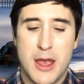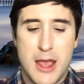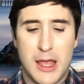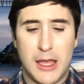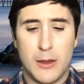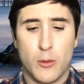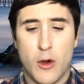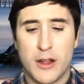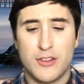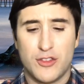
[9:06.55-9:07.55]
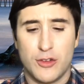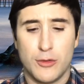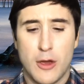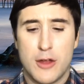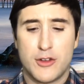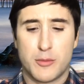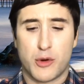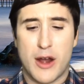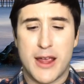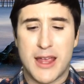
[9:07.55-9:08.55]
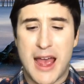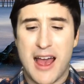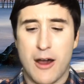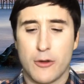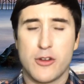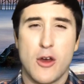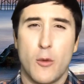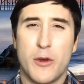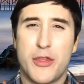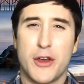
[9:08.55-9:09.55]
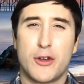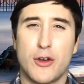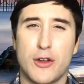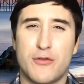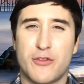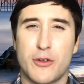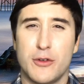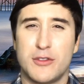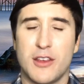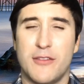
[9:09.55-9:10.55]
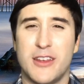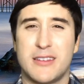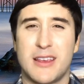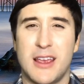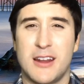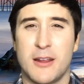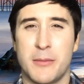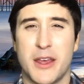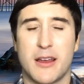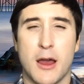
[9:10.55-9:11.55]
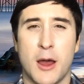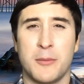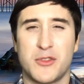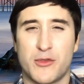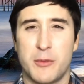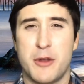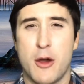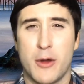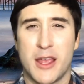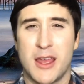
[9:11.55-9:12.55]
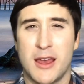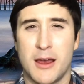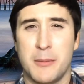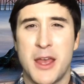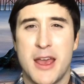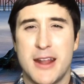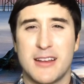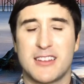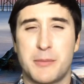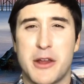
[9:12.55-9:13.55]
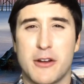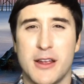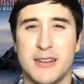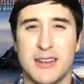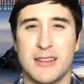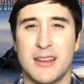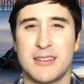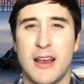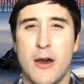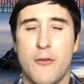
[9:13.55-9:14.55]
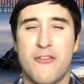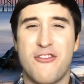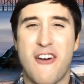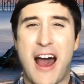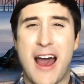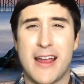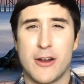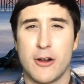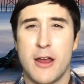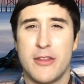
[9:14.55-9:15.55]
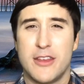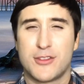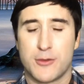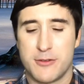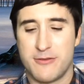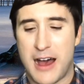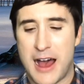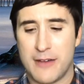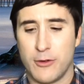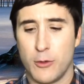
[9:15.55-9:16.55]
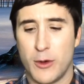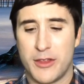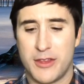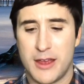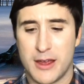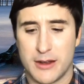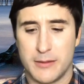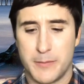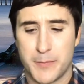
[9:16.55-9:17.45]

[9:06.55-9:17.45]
He wants you to break out with the good fruits of His kingdom that comes from knowing Him and experiencing this fire, this revival within.